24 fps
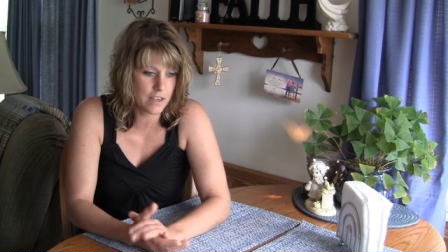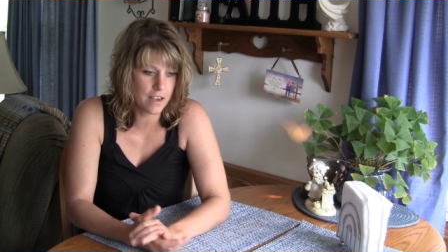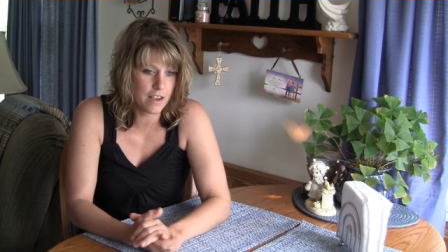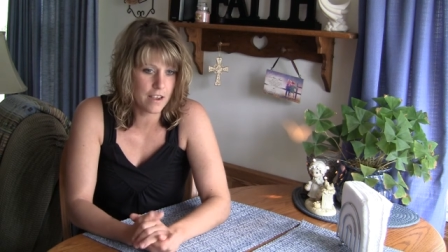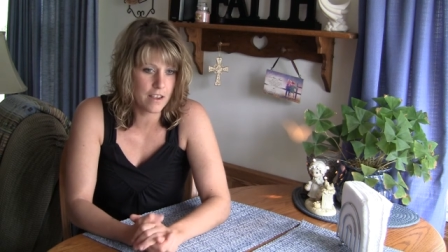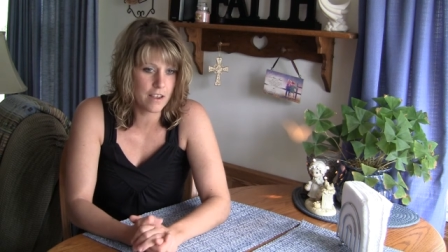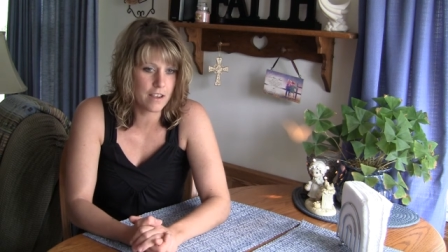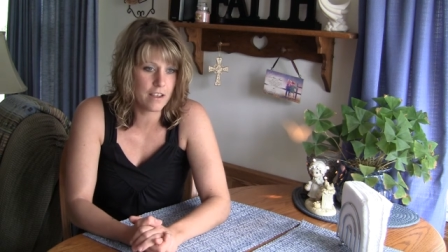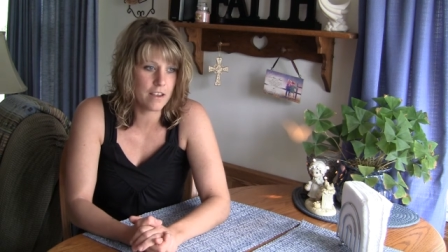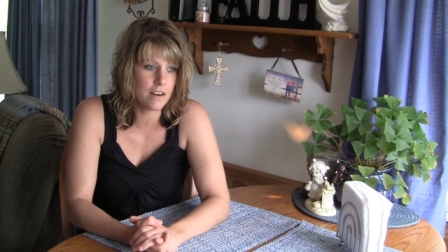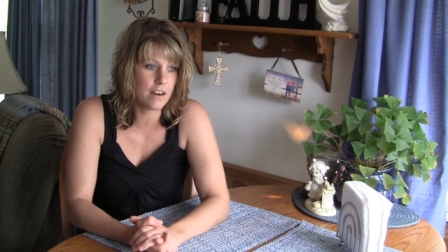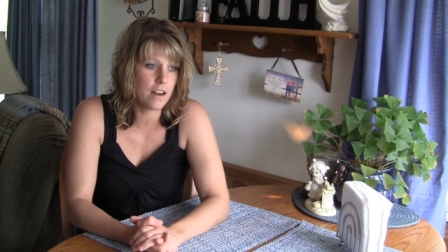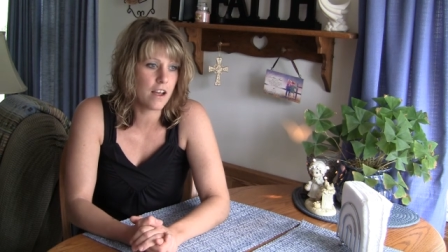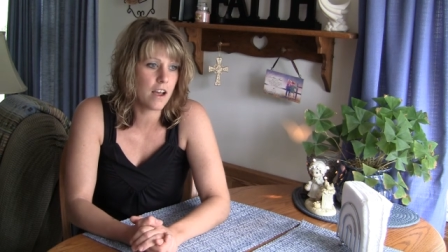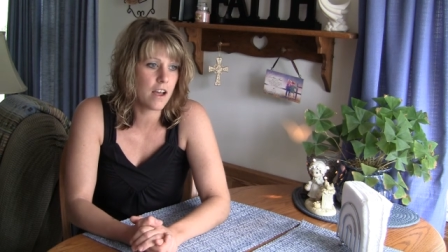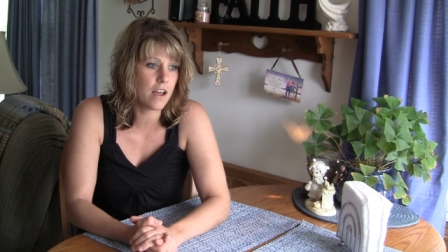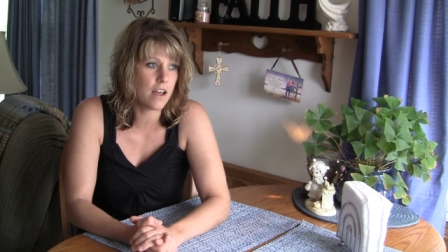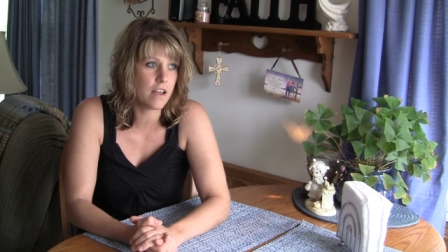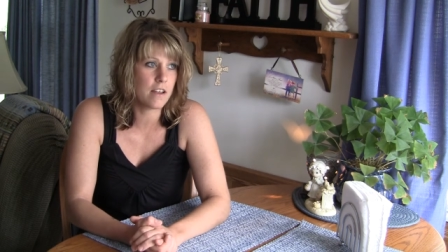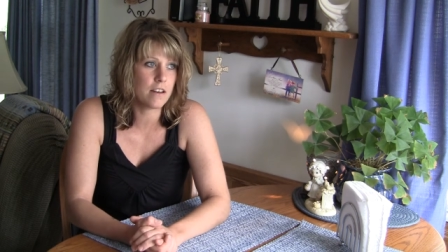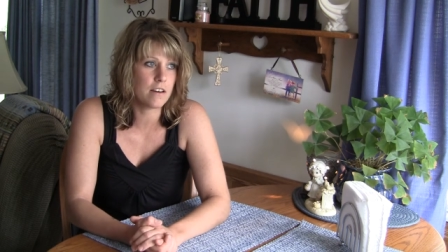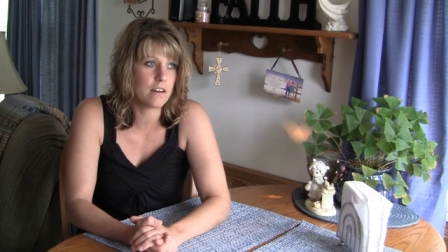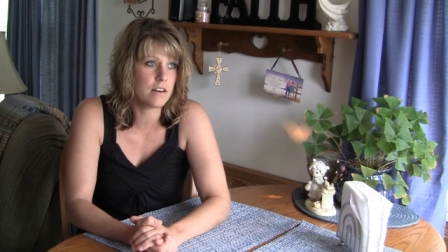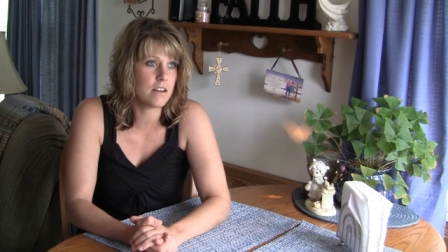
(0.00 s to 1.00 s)
And
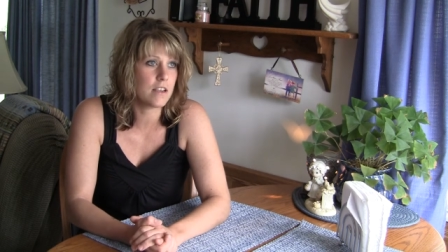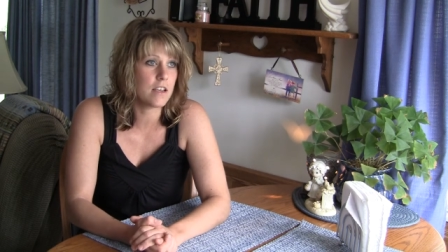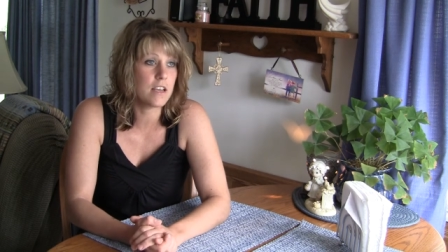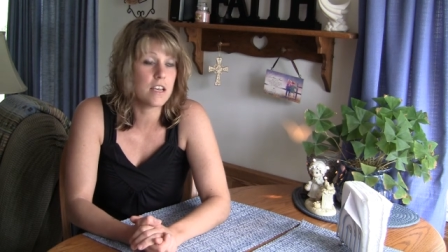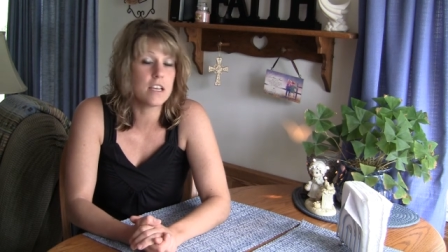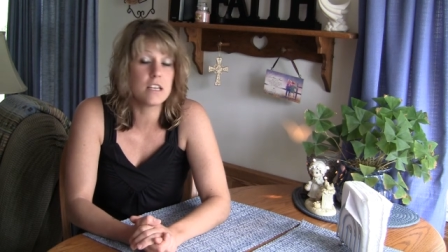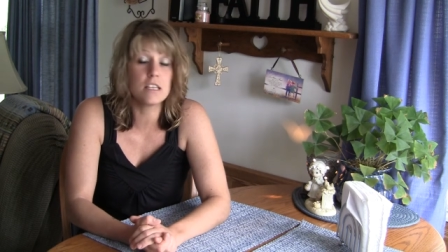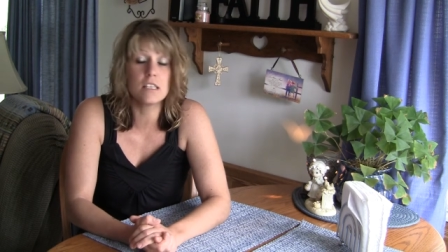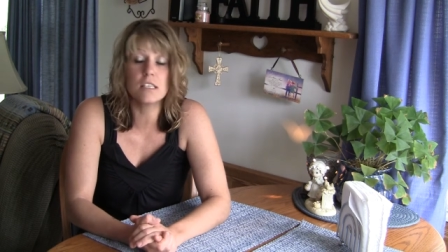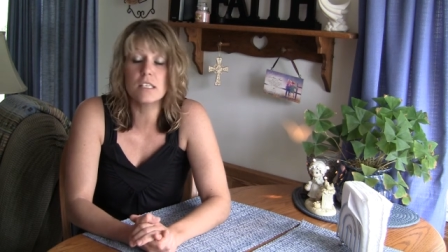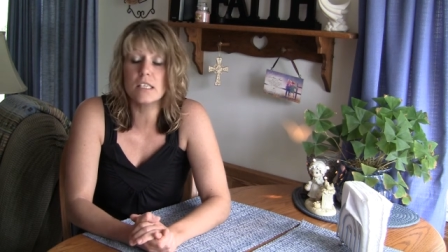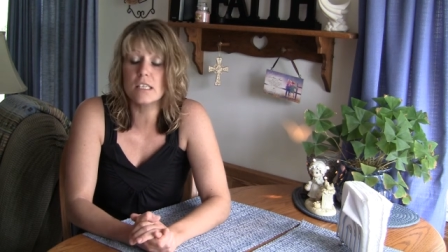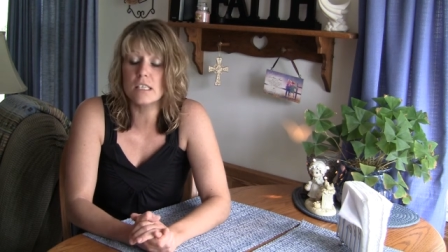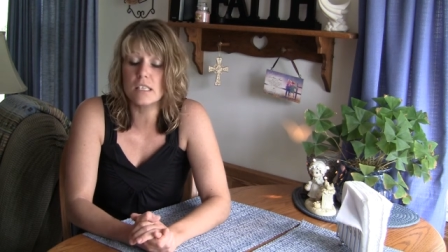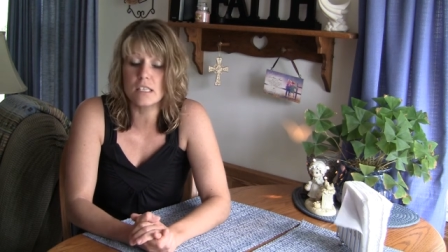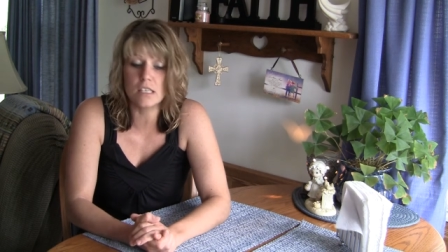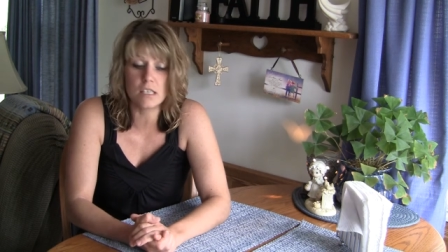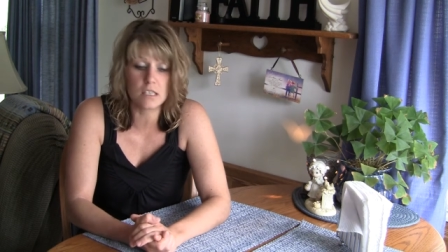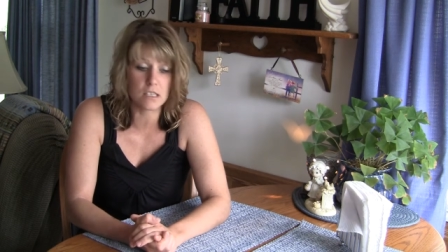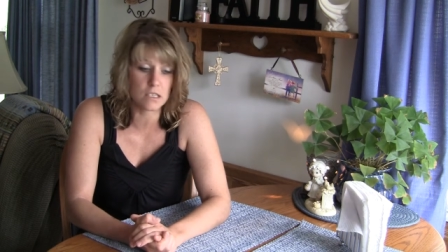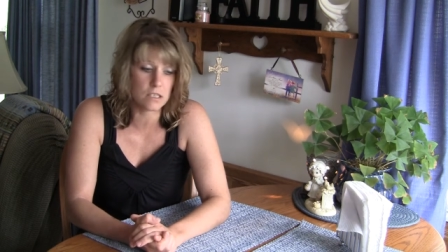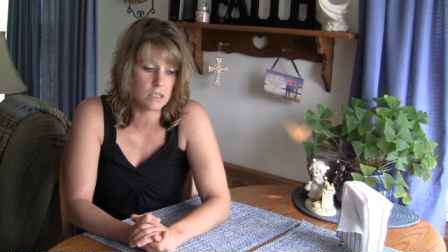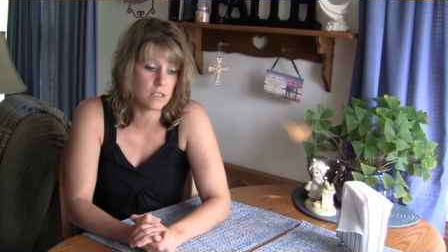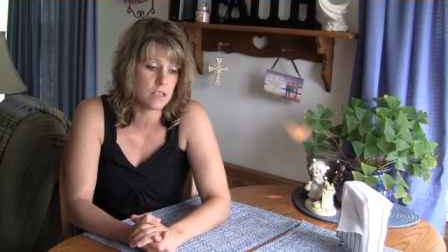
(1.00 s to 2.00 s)
I
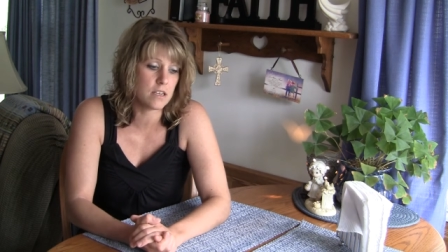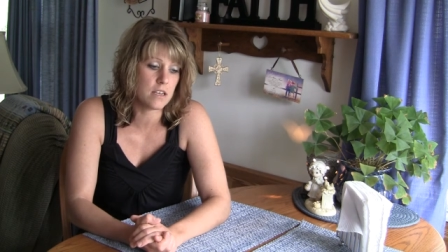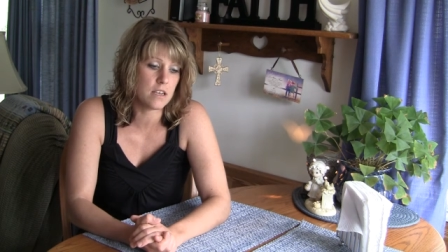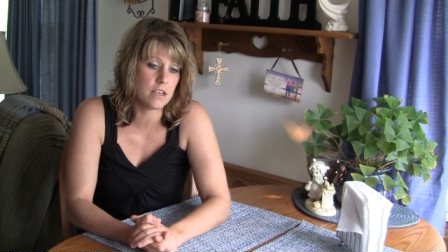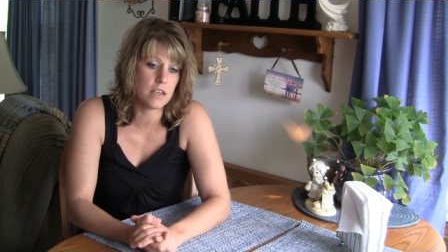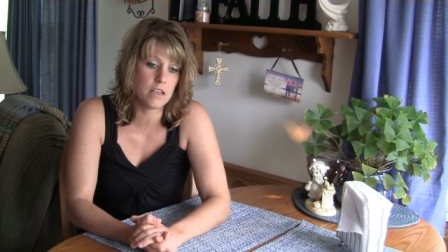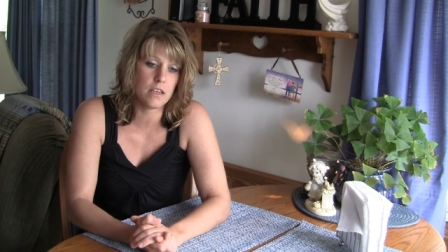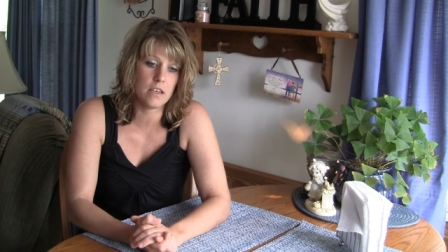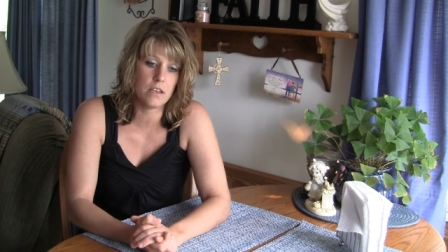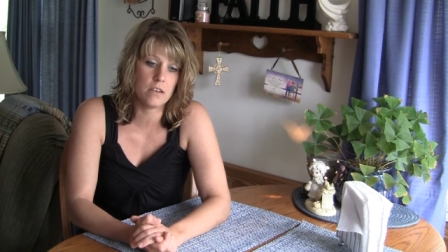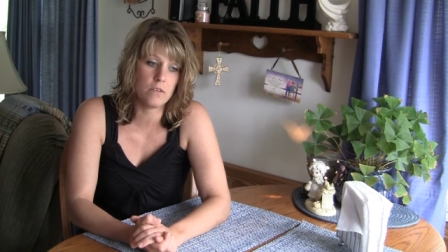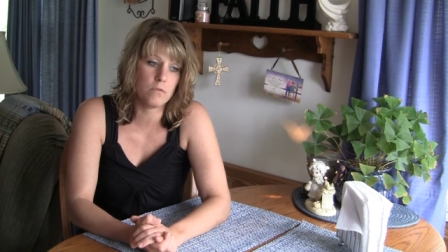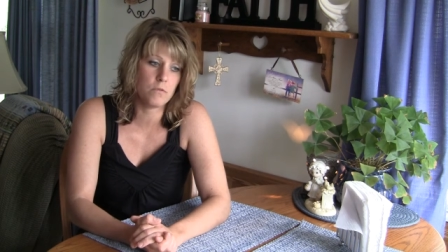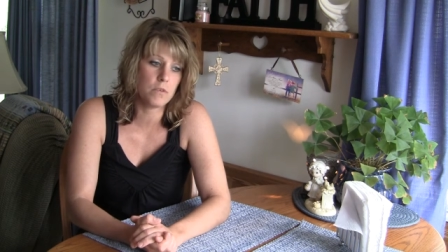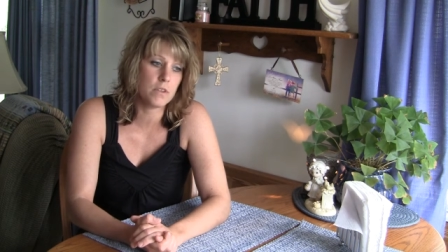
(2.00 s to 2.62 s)
instantly,